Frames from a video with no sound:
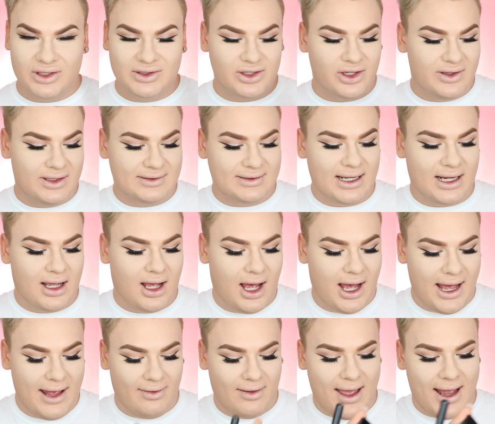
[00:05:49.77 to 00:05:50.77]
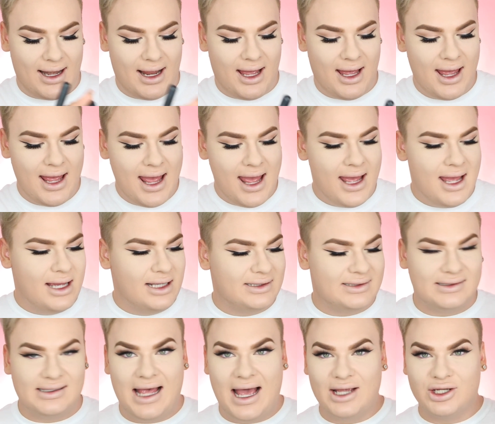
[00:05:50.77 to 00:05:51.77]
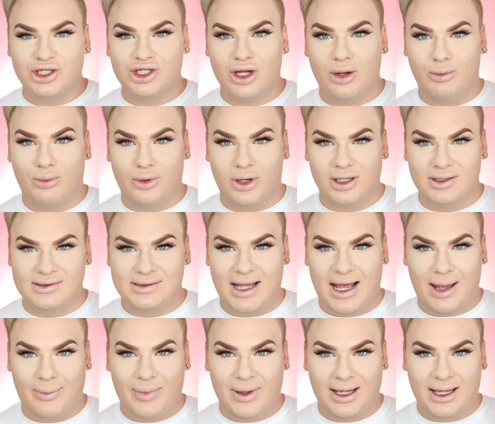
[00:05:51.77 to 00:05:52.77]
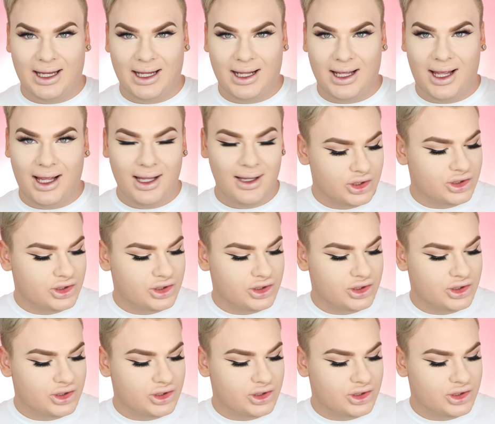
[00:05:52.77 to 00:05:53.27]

So there's like a highlighter slash bronzer up in here.